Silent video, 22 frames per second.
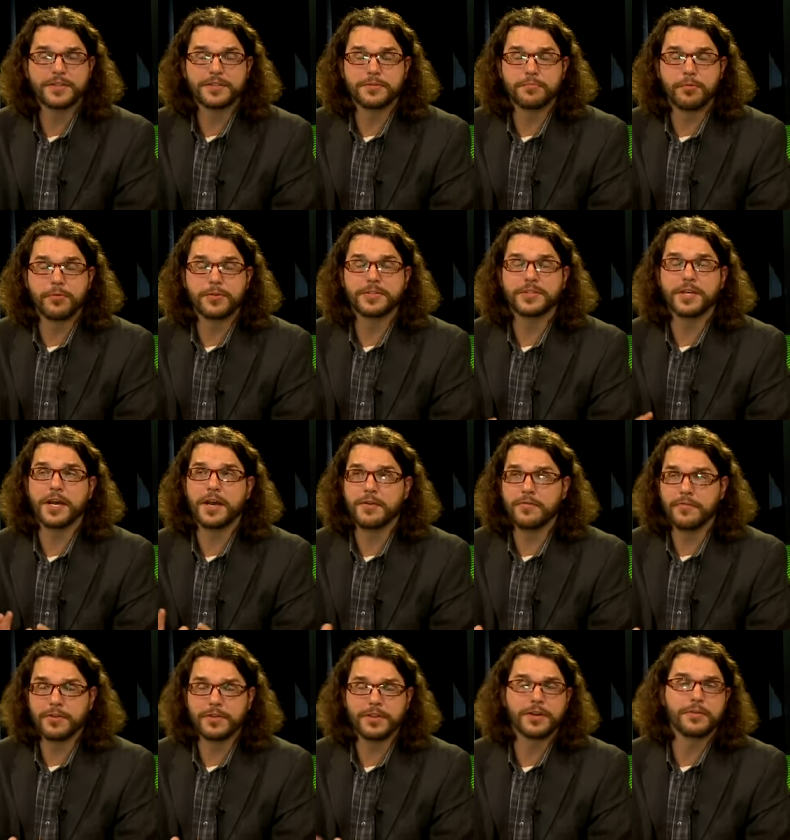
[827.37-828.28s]
It supports
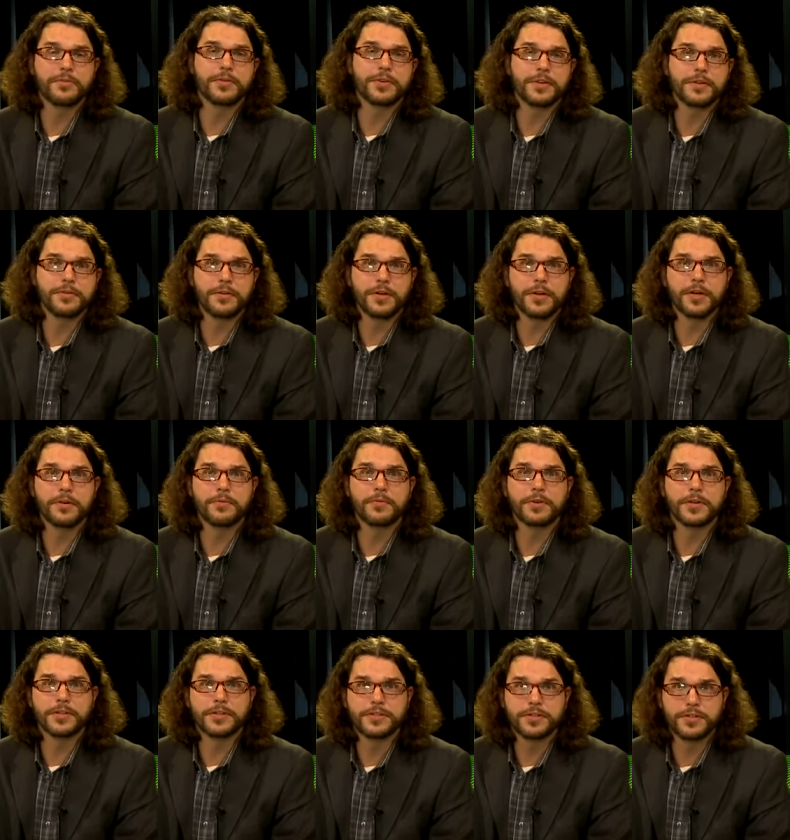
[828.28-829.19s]
everything we do here, and
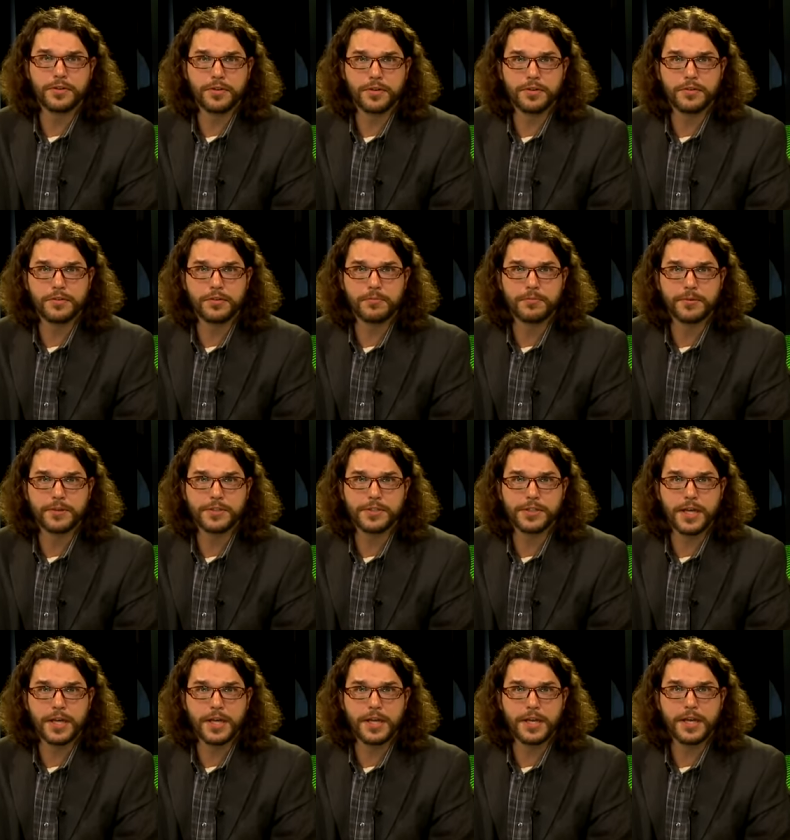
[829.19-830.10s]
we surely do
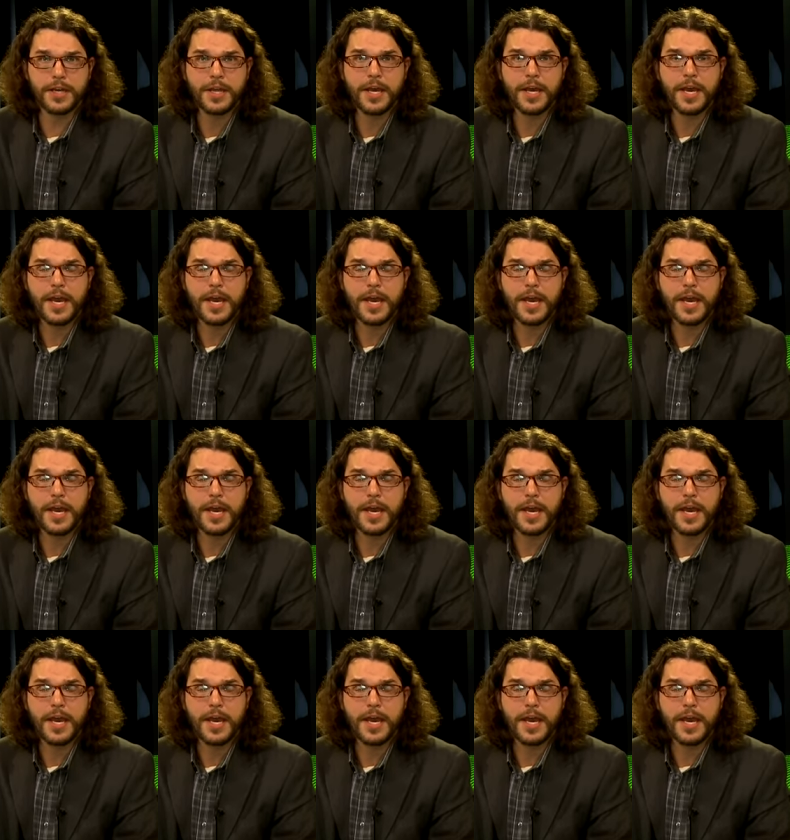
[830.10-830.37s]
appreciate it.